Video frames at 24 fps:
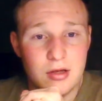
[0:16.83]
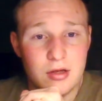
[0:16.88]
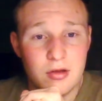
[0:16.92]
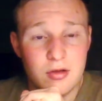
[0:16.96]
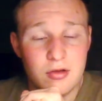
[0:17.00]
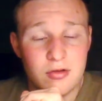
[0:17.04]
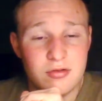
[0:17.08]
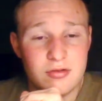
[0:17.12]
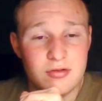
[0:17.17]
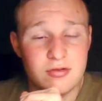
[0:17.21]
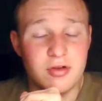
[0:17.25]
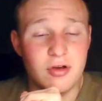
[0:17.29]

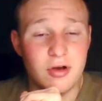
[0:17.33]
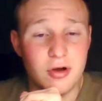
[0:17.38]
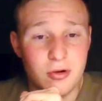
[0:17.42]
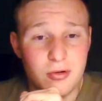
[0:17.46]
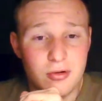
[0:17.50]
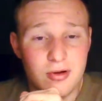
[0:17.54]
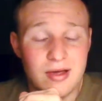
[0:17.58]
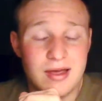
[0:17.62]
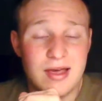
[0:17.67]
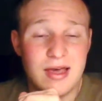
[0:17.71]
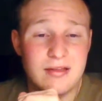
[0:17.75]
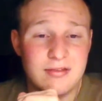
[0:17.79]

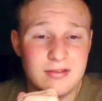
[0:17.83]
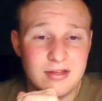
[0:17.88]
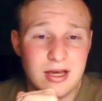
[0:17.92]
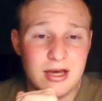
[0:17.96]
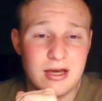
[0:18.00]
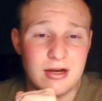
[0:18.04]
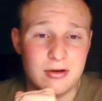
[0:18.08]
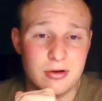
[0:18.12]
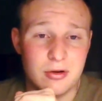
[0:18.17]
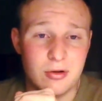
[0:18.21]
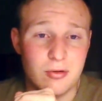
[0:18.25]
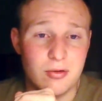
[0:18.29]
So, S
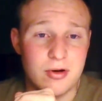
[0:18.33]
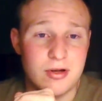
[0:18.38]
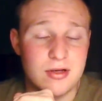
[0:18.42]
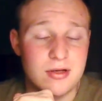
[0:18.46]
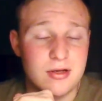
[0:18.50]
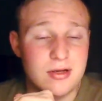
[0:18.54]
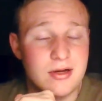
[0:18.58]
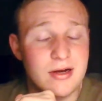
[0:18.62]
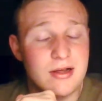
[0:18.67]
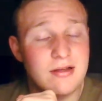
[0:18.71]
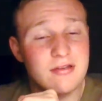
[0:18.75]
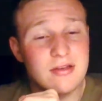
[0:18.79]
category.
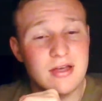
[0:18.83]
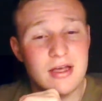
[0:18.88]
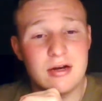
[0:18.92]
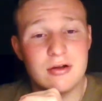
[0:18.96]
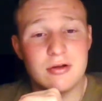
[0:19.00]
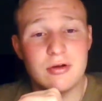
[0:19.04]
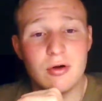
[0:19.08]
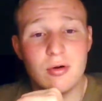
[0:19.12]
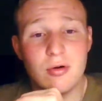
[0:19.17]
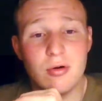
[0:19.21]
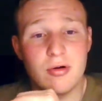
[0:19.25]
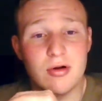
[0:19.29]
An S
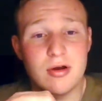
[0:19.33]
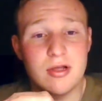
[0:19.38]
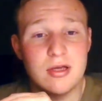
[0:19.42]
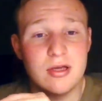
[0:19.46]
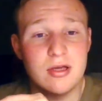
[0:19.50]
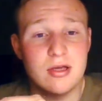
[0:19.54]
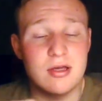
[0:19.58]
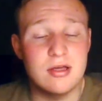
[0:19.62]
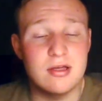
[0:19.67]
category